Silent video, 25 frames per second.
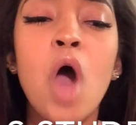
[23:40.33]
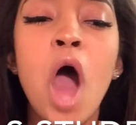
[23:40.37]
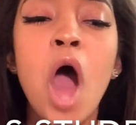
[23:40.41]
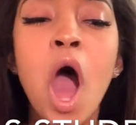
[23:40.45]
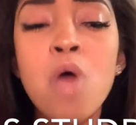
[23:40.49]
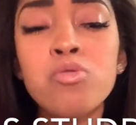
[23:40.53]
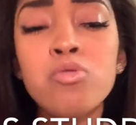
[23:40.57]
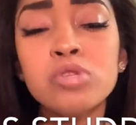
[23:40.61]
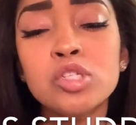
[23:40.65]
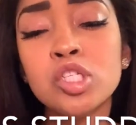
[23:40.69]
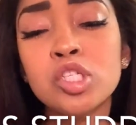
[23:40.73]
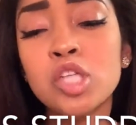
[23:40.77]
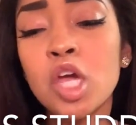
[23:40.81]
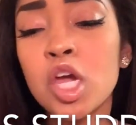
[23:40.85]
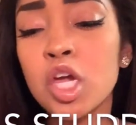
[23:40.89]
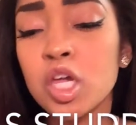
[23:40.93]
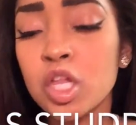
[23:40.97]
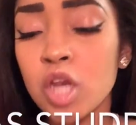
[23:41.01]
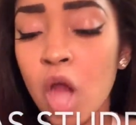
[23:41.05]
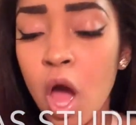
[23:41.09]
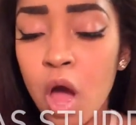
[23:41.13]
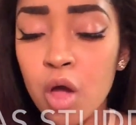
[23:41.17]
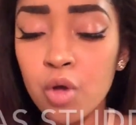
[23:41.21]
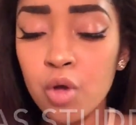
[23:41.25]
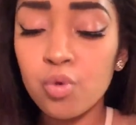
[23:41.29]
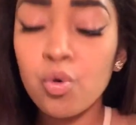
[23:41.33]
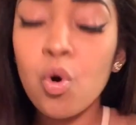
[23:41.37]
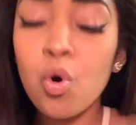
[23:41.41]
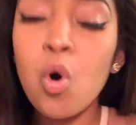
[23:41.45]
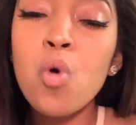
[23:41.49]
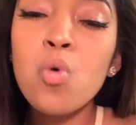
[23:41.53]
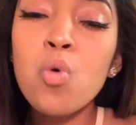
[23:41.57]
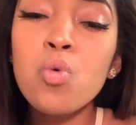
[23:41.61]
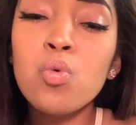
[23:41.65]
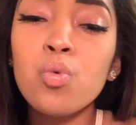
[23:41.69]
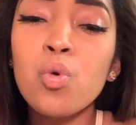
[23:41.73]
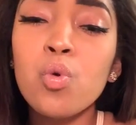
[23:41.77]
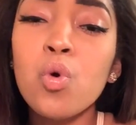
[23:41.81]
I was taking her.
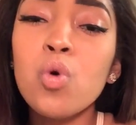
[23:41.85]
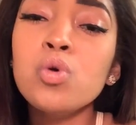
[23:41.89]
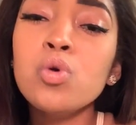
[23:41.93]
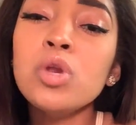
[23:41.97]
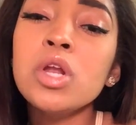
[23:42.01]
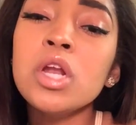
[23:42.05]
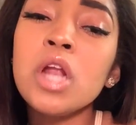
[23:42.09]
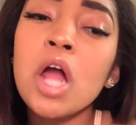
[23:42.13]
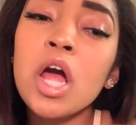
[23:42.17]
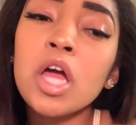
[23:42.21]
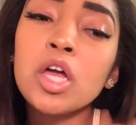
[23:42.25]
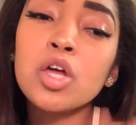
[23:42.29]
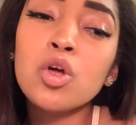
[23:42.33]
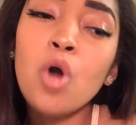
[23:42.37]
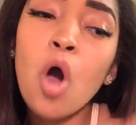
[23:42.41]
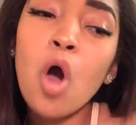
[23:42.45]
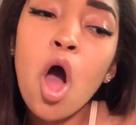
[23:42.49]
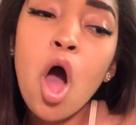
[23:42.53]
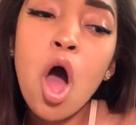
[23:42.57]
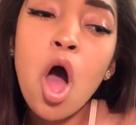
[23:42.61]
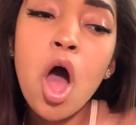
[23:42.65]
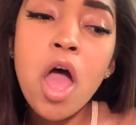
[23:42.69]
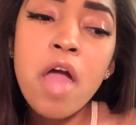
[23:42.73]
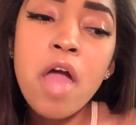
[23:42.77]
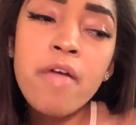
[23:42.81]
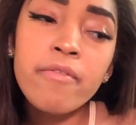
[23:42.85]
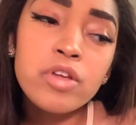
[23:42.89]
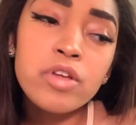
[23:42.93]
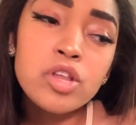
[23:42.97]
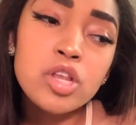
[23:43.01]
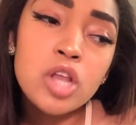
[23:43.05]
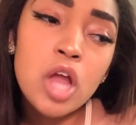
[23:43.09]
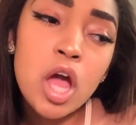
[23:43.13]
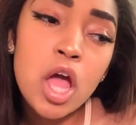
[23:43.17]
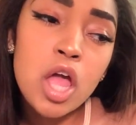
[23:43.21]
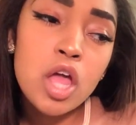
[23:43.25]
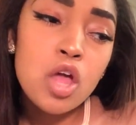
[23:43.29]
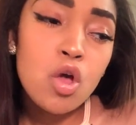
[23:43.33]
Who did I call every
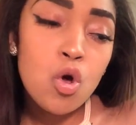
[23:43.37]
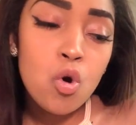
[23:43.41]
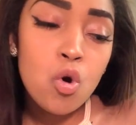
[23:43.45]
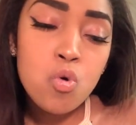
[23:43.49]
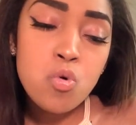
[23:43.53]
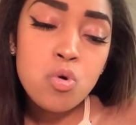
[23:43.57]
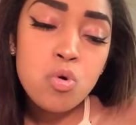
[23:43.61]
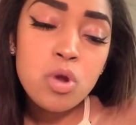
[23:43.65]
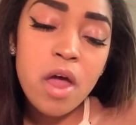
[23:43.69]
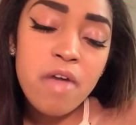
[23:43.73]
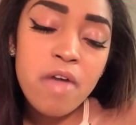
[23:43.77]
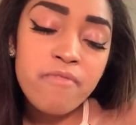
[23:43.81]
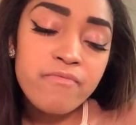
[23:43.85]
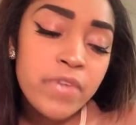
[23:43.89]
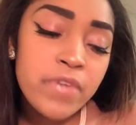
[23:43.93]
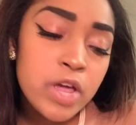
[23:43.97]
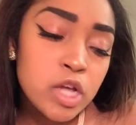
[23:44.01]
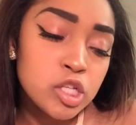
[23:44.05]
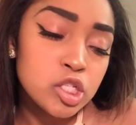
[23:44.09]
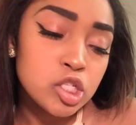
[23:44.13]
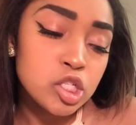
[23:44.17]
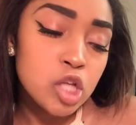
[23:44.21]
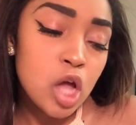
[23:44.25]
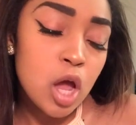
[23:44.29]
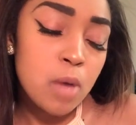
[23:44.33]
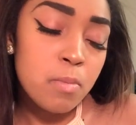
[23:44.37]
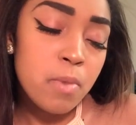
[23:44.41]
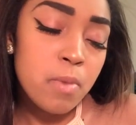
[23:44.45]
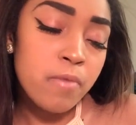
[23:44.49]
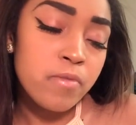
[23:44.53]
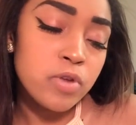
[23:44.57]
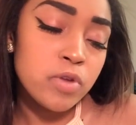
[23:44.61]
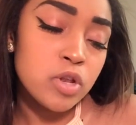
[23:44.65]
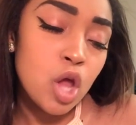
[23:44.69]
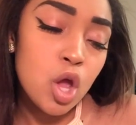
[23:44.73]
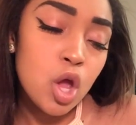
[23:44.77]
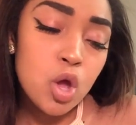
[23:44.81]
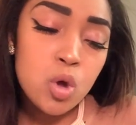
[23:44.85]
night? Who did I FaceTime
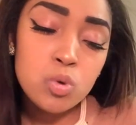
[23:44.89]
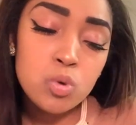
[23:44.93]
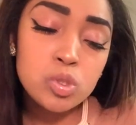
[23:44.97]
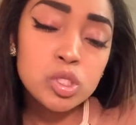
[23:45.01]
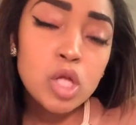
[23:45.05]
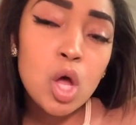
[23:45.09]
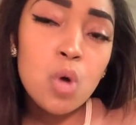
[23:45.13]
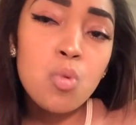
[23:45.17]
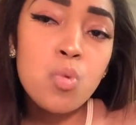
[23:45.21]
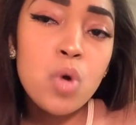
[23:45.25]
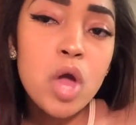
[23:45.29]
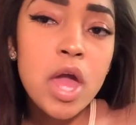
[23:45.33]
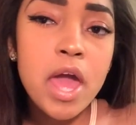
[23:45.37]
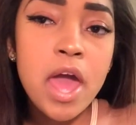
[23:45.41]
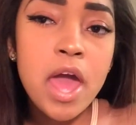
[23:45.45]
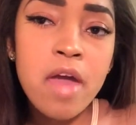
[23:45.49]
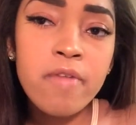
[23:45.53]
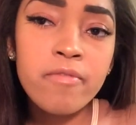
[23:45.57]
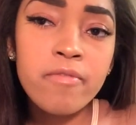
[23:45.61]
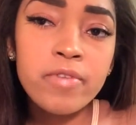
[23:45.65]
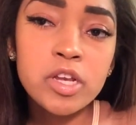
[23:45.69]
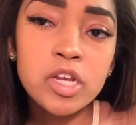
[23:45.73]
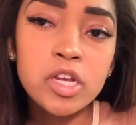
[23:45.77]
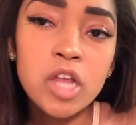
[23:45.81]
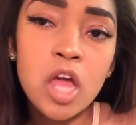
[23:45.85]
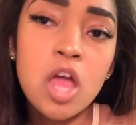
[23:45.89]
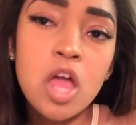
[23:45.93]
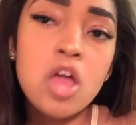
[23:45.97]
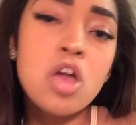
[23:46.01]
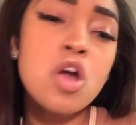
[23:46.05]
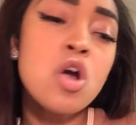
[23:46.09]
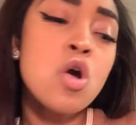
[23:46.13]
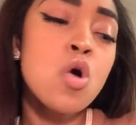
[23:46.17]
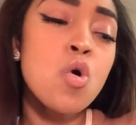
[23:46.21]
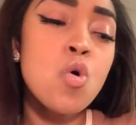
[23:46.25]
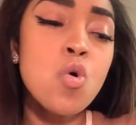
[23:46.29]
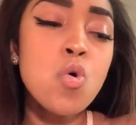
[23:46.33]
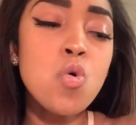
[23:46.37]
every night? Who was I with every day?
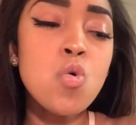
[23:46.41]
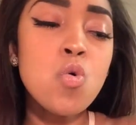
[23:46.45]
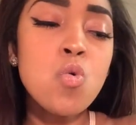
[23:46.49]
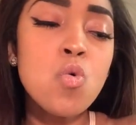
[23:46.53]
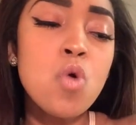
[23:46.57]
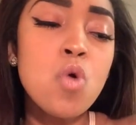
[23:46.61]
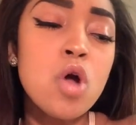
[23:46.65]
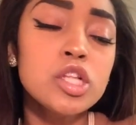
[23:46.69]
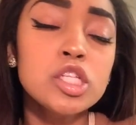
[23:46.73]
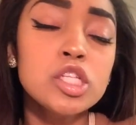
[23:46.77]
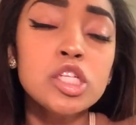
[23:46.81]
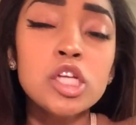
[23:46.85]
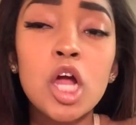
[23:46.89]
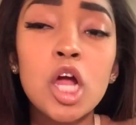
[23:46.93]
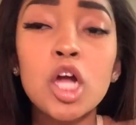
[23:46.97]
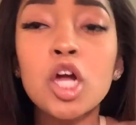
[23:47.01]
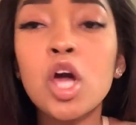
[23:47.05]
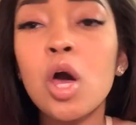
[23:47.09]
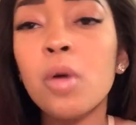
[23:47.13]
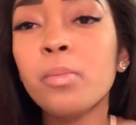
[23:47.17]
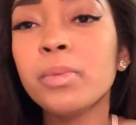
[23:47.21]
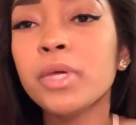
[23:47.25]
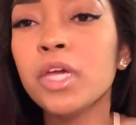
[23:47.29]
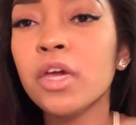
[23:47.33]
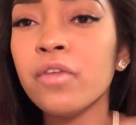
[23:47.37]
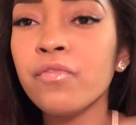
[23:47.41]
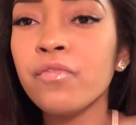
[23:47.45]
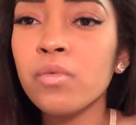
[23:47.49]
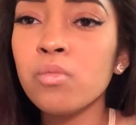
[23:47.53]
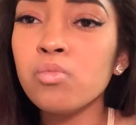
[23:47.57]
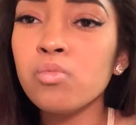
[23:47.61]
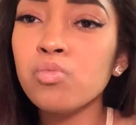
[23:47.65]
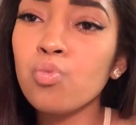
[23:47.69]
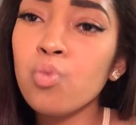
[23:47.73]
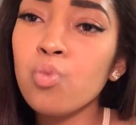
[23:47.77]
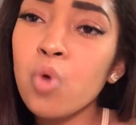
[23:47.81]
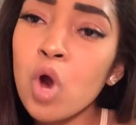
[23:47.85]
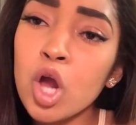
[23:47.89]
Who did I come get
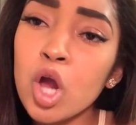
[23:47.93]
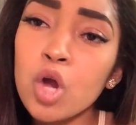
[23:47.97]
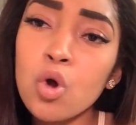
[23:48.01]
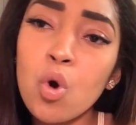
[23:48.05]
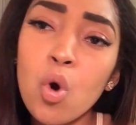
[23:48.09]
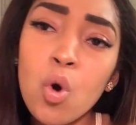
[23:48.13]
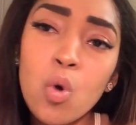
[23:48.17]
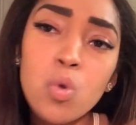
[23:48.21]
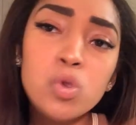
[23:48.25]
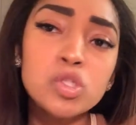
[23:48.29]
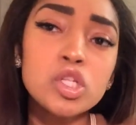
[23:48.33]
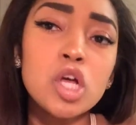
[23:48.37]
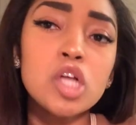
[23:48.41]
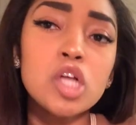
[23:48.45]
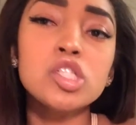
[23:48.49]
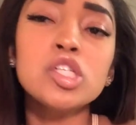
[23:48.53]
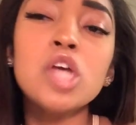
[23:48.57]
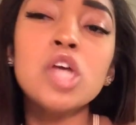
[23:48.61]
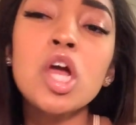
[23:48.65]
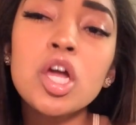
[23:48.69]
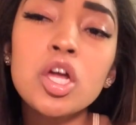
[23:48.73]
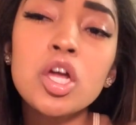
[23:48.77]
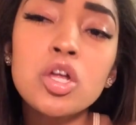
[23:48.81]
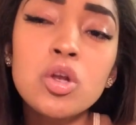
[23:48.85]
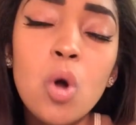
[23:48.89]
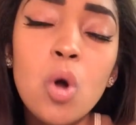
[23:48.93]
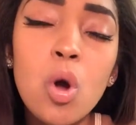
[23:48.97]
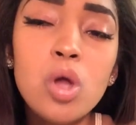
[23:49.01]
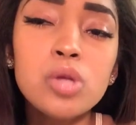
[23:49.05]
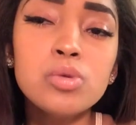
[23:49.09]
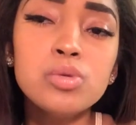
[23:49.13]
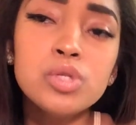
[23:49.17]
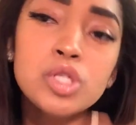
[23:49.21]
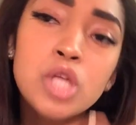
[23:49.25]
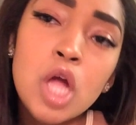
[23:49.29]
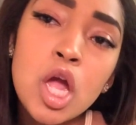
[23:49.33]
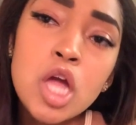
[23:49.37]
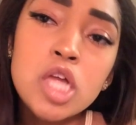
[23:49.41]
from work? Who was I taking
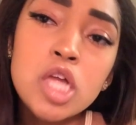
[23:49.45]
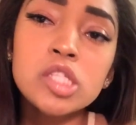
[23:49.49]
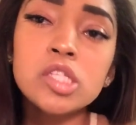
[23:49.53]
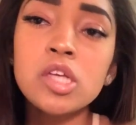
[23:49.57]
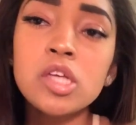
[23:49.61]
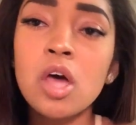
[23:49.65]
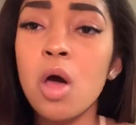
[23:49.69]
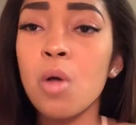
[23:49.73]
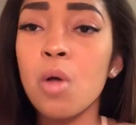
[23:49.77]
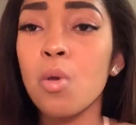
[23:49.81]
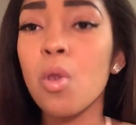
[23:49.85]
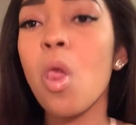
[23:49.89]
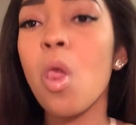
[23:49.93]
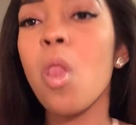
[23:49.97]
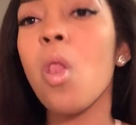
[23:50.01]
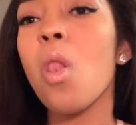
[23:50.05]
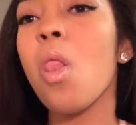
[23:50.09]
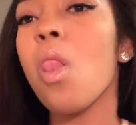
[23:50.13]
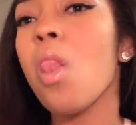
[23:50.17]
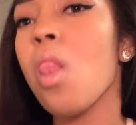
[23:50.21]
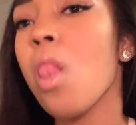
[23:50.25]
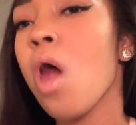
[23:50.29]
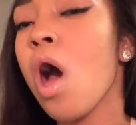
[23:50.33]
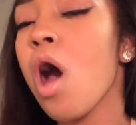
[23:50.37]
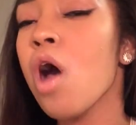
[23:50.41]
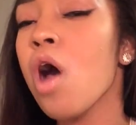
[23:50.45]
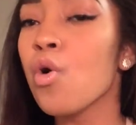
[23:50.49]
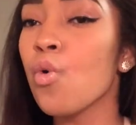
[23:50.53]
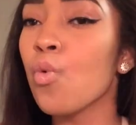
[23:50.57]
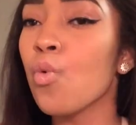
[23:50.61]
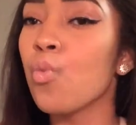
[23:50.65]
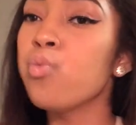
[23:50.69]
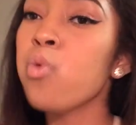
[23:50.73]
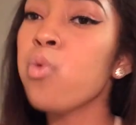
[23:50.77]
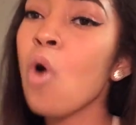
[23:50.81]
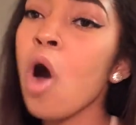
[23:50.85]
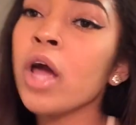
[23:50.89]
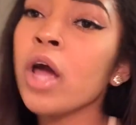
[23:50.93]
on dates? La la la,
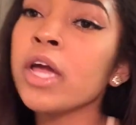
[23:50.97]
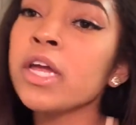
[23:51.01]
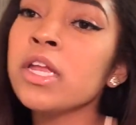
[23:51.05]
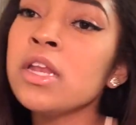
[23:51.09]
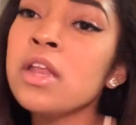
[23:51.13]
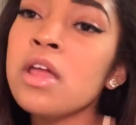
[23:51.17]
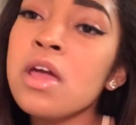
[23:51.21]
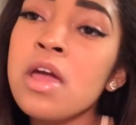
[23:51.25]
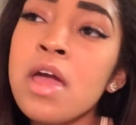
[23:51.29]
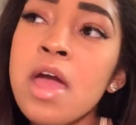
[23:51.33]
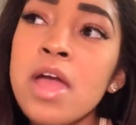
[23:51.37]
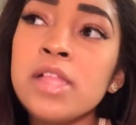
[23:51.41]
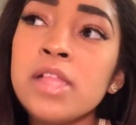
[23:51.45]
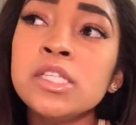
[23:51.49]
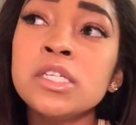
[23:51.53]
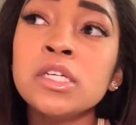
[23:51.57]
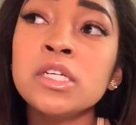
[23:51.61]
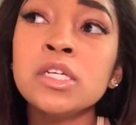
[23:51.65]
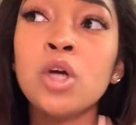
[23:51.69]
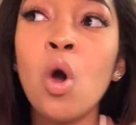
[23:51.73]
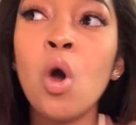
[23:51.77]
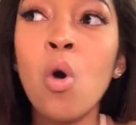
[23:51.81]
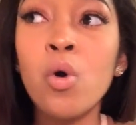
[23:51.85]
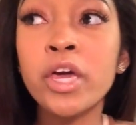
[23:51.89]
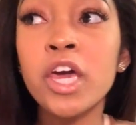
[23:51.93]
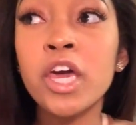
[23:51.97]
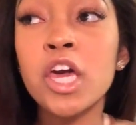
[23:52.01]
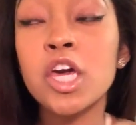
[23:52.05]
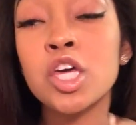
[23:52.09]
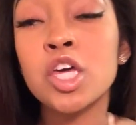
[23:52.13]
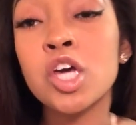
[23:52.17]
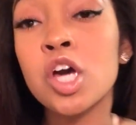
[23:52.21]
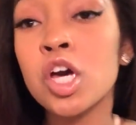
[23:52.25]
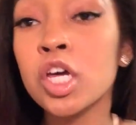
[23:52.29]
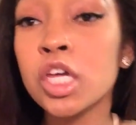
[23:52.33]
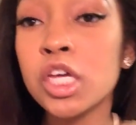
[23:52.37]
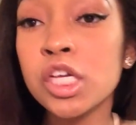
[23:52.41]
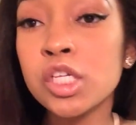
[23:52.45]
walking to go get
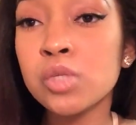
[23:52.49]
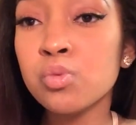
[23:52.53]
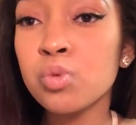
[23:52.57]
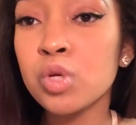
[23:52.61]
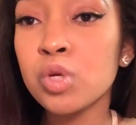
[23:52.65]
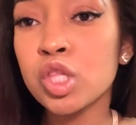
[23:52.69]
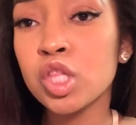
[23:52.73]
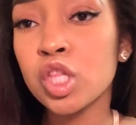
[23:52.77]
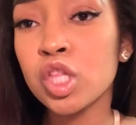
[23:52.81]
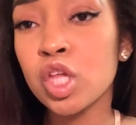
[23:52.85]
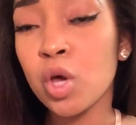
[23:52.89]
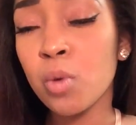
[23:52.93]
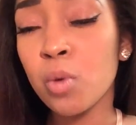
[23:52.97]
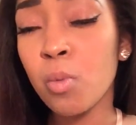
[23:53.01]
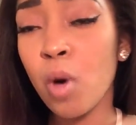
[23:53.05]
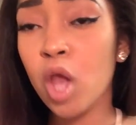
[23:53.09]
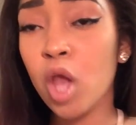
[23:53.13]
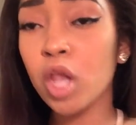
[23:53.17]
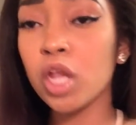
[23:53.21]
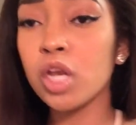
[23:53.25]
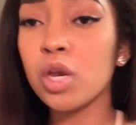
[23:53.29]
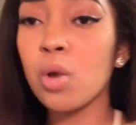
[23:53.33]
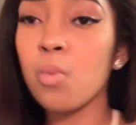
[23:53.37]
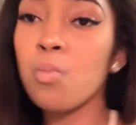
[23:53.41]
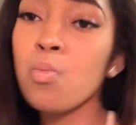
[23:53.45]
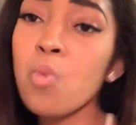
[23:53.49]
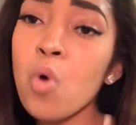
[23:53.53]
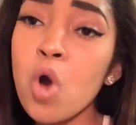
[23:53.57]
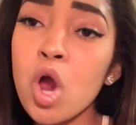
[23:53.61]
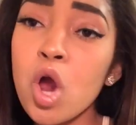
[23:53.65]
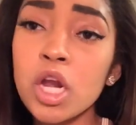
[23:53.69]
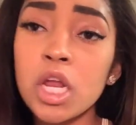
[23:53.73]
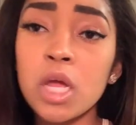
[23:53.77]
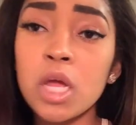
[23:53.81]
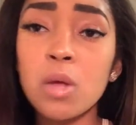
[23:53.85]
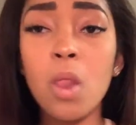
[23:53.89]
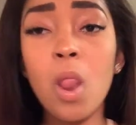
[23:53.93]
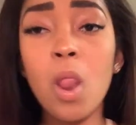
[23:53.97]
cookies with them all in the
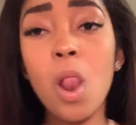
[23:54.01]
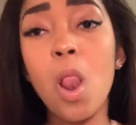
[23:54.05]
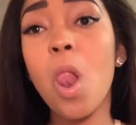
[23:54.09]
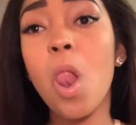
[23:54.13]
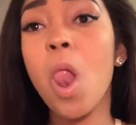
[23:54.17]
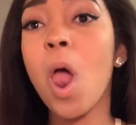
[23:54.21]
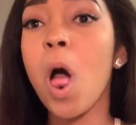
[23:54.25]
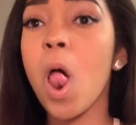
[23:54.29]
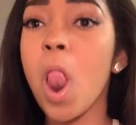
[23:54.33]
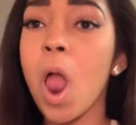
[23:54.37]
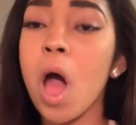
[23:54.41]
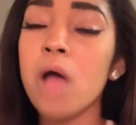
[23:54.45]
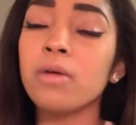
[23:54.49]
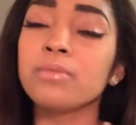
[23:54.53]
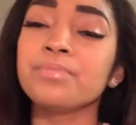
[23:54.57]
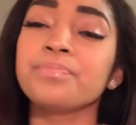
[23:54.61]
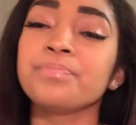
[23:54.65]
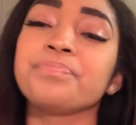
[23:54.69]
morning. La, la, la."